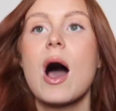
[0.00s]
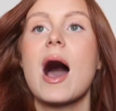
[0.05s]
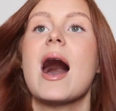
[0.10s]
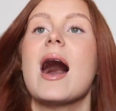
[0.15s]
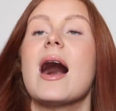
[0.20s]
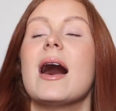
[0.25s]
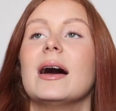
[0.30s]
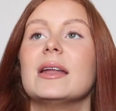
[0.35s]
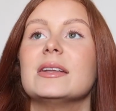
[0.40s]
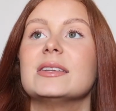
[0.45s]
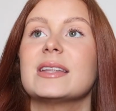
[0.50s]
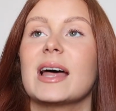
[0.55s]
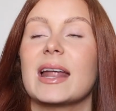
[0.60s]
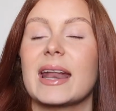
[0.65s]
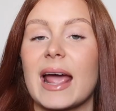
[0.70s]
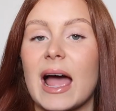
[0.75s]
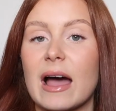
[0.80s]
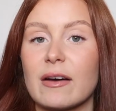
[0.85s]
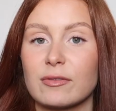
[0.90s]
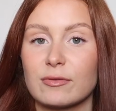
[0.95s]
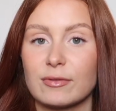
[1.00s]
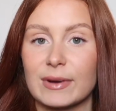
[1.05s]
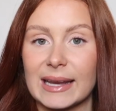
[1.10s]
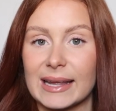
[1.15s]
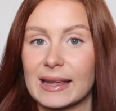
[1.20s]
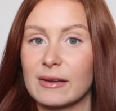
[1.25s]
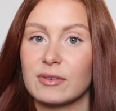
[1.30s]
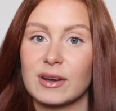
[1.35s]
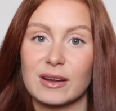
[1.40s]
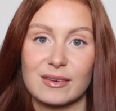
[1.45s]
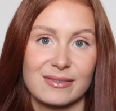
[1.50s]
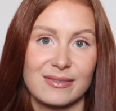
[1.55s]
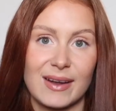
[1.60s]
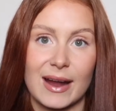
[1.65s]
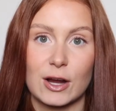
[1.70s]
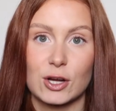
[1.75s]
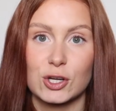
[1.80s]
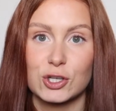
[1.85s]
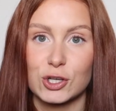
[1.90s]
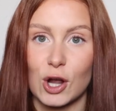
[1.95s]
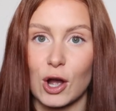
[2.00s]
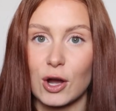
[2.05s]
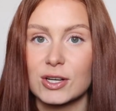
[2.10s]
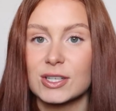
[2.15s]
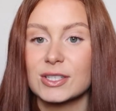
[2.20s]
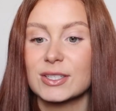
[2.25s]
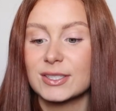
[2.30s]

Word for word: and that I haven't really given a fair shot.